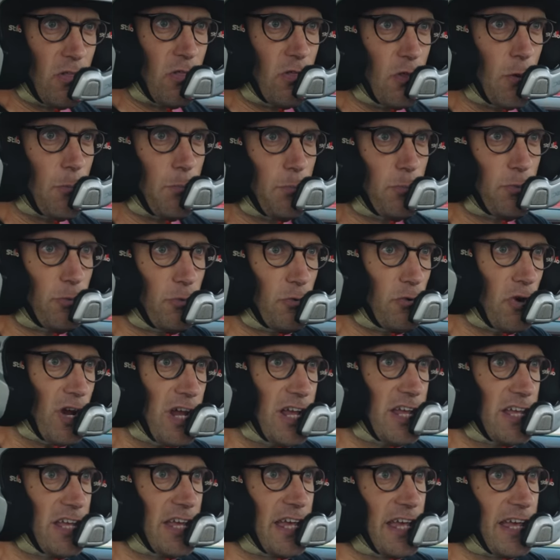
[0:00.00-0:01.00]
the
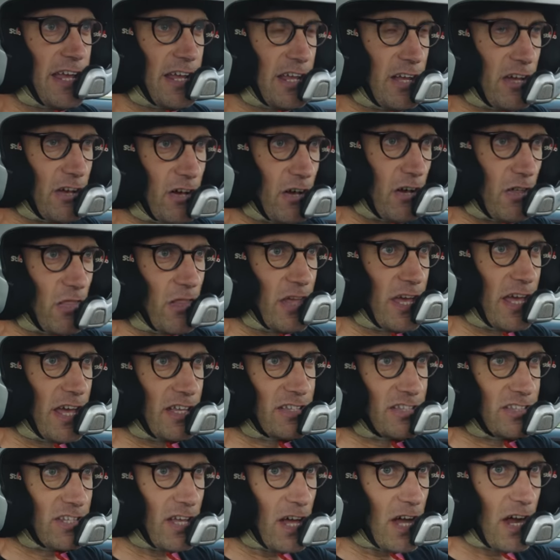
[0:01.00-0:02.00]
braking on
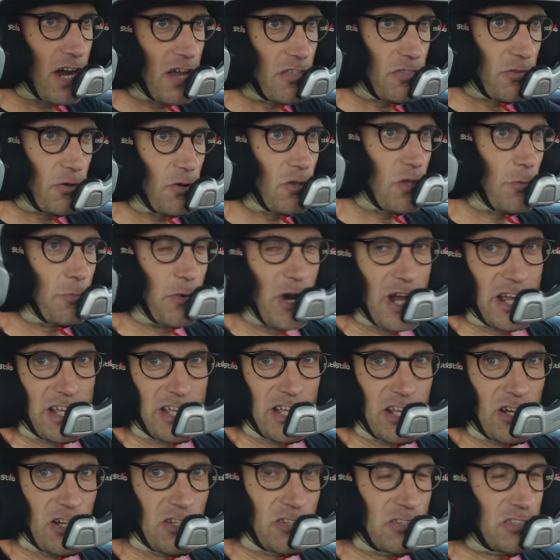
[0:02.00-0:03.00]
this. I thought the
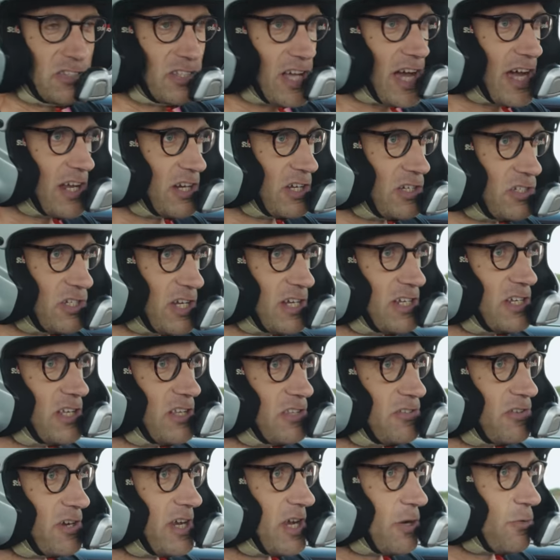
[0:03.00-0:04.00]
braking on standard G T
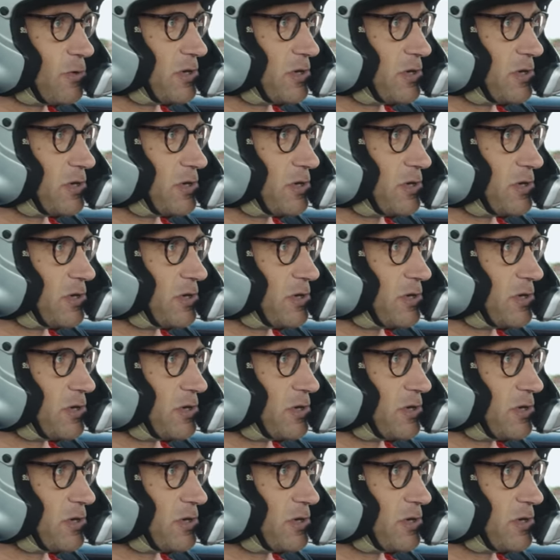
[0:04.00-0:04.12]
three